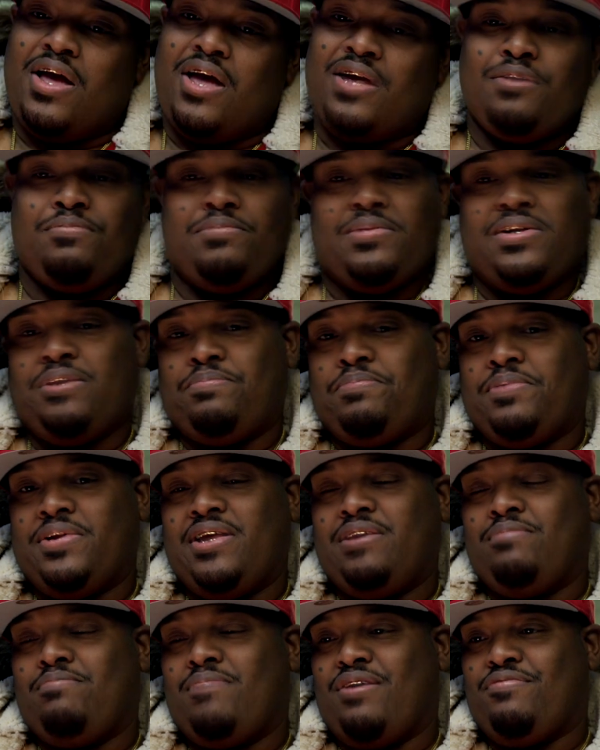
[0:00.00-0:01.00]
How to
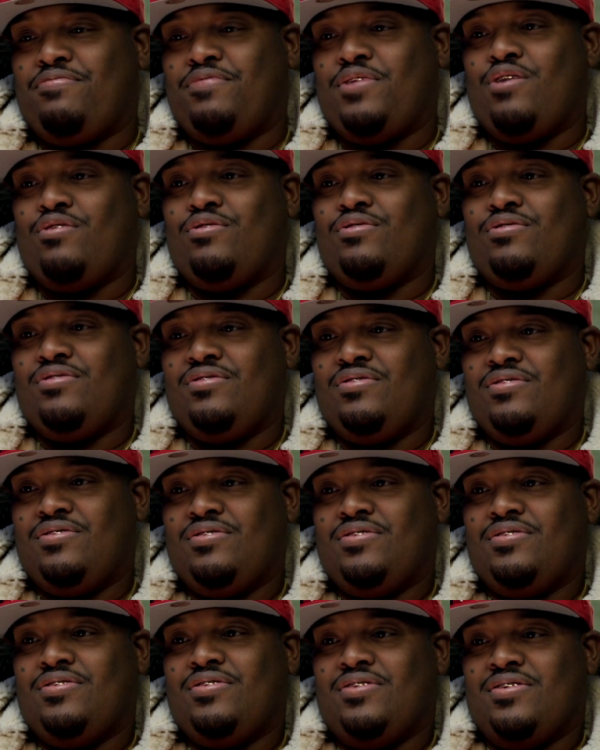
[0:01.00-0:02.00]
manipulate my flow.
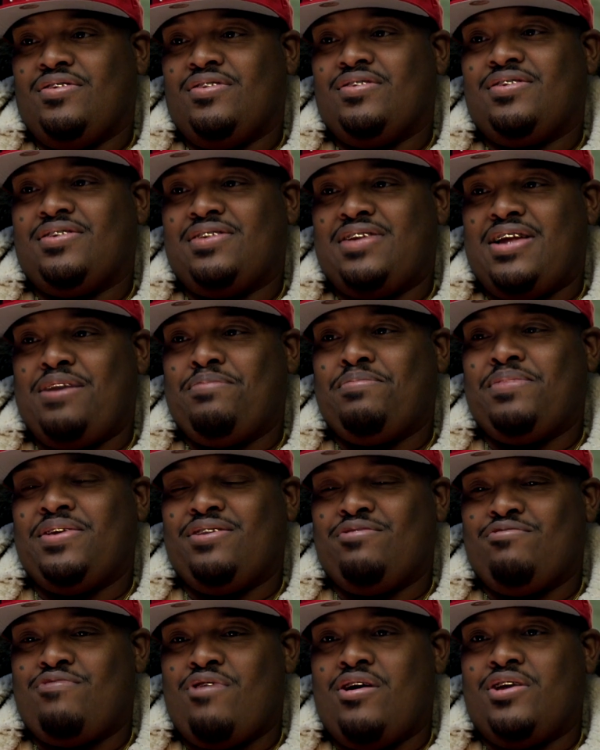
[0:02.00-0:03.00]
You know what I
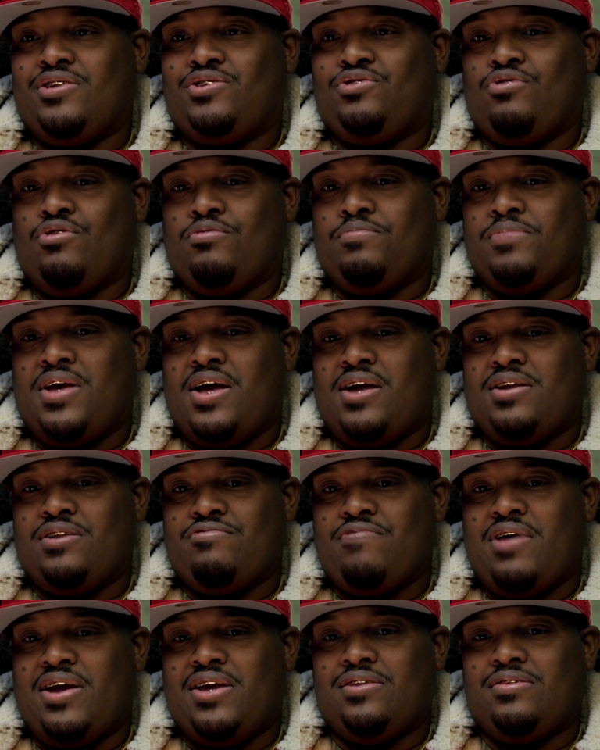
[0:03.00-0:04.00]
mean? Ron taught me how
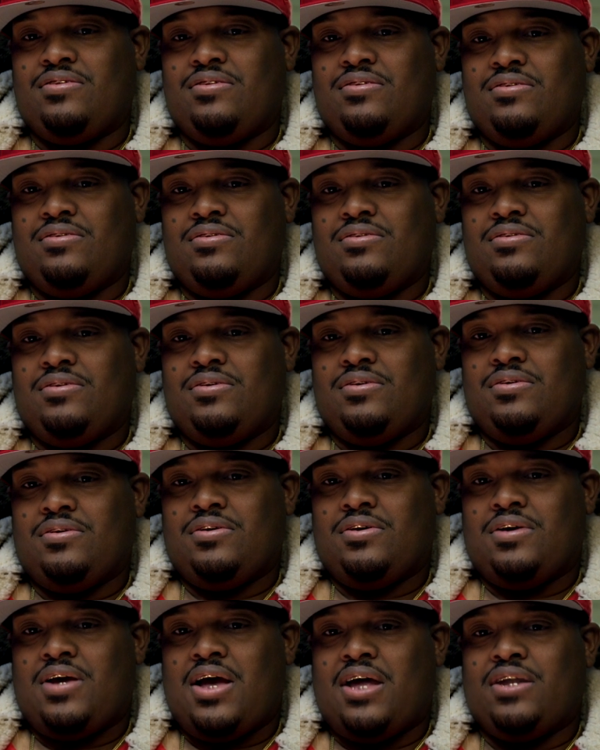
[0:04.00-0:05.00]
to write
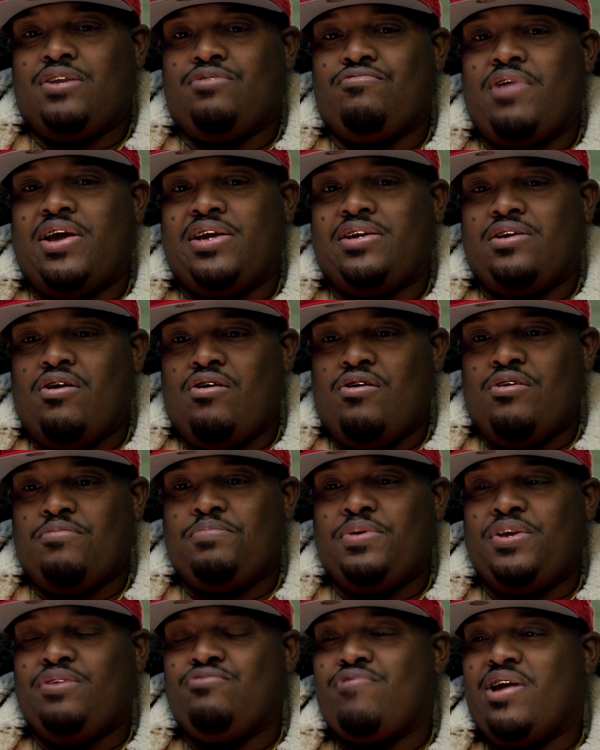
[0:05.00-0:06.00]

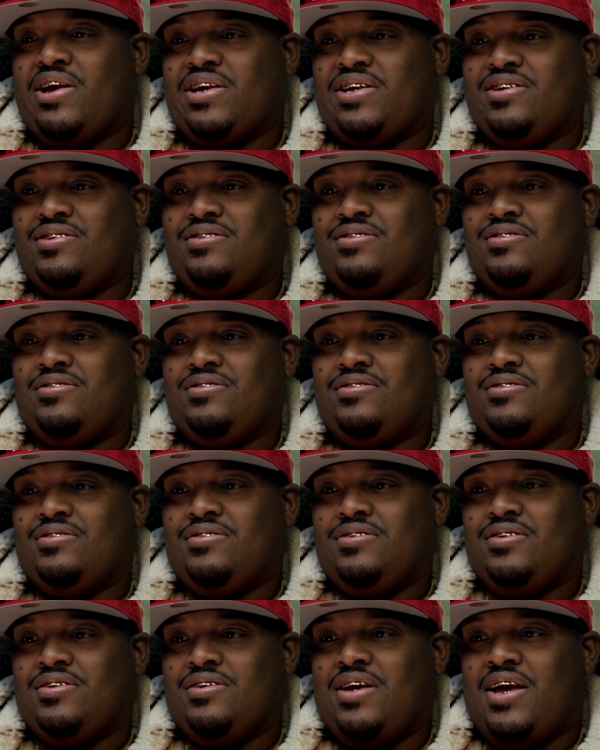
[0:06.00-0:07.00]
R&B records.
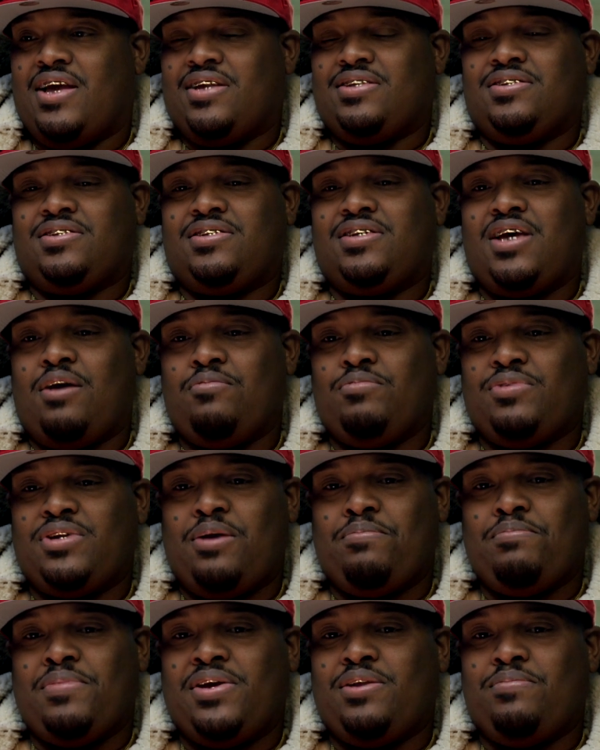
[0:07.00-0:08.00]
At the time
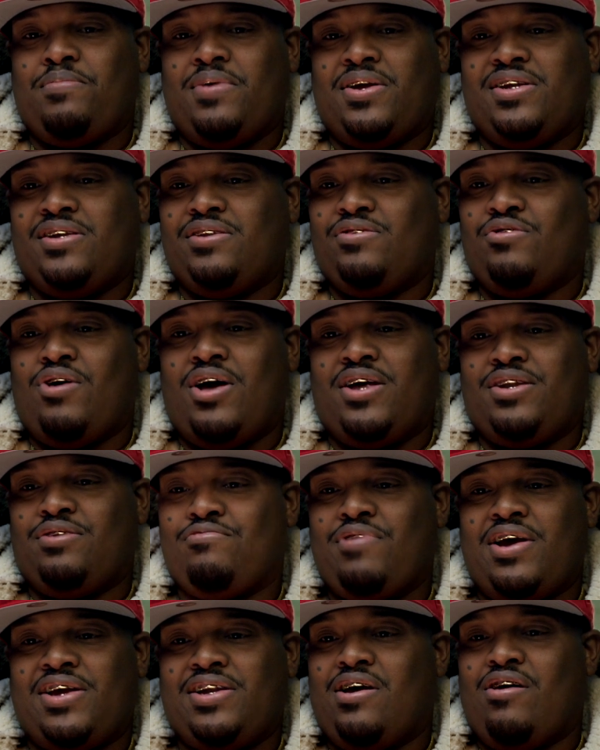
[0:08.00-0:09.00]
when I met him, I didn't know how
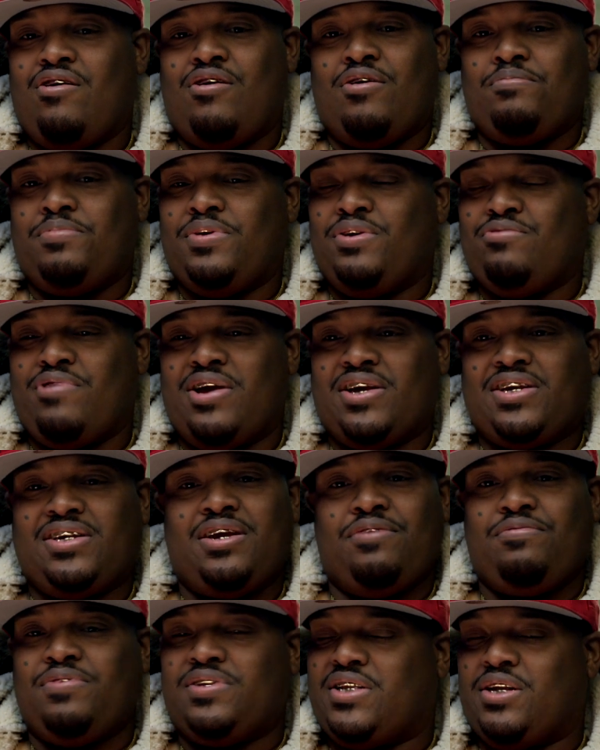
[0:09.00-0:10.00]
to write an R&B
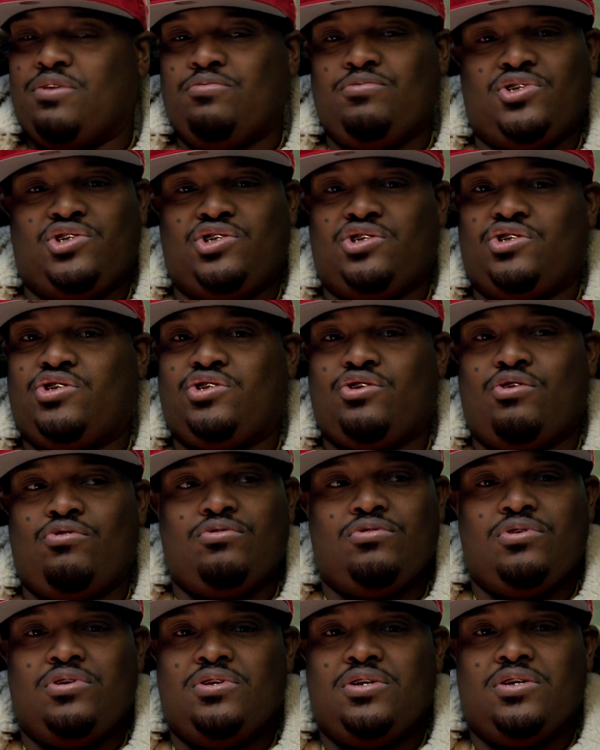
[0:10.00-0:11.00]
record. Everything was just
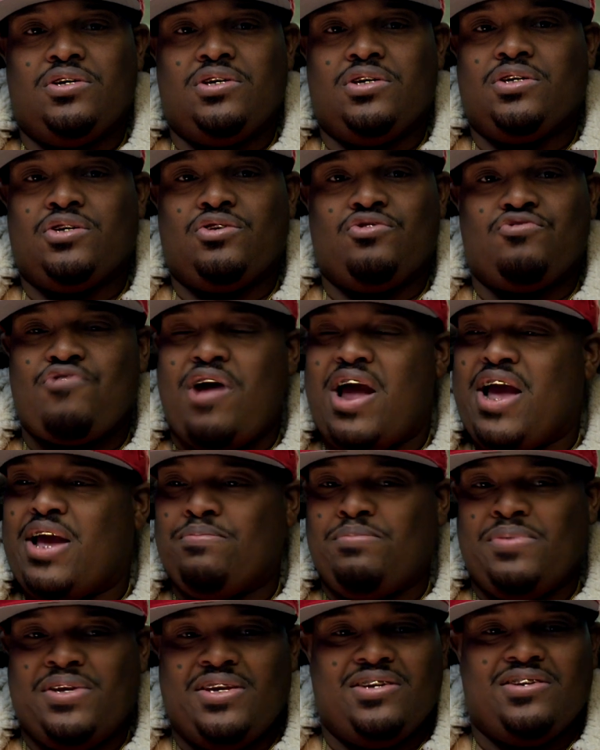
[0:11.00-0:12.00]
so
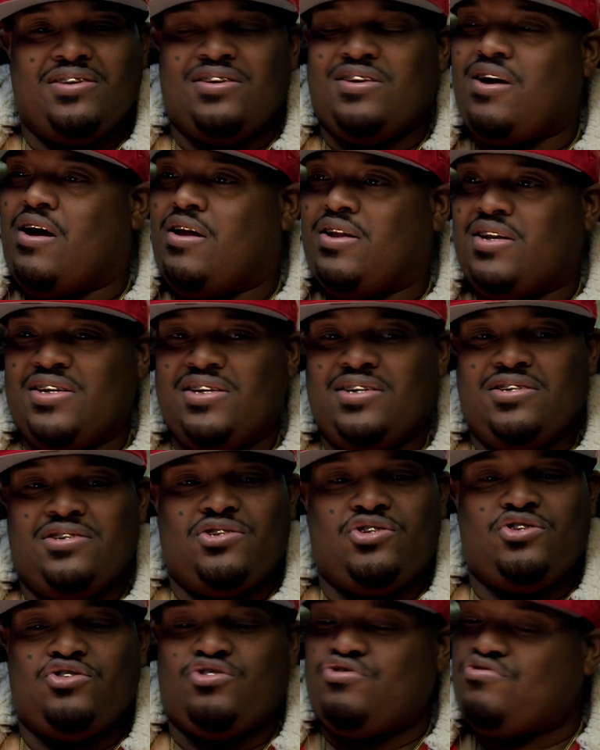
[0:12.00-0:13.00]
grimy and gully
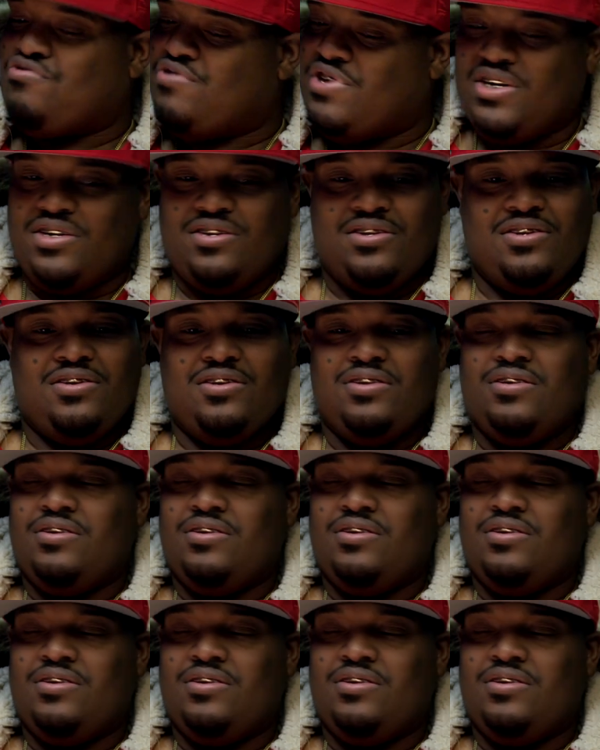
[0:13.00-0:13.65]
and street.